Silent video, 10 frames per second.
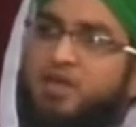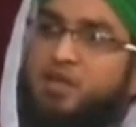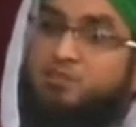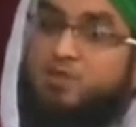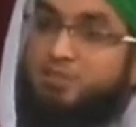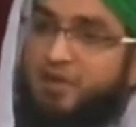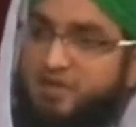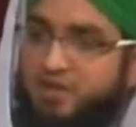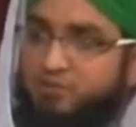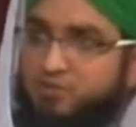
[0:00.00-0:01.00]
He
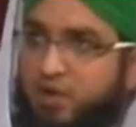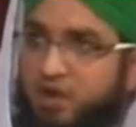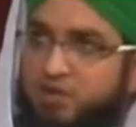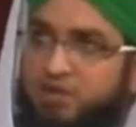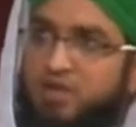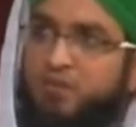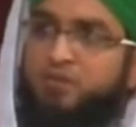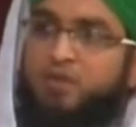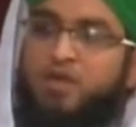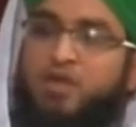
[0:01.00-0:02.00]
prepared them, subhanallah.
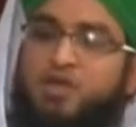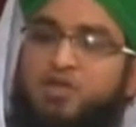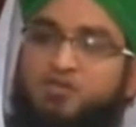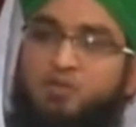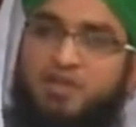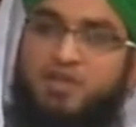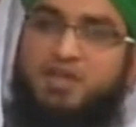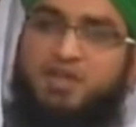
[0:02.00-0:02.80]
So basically,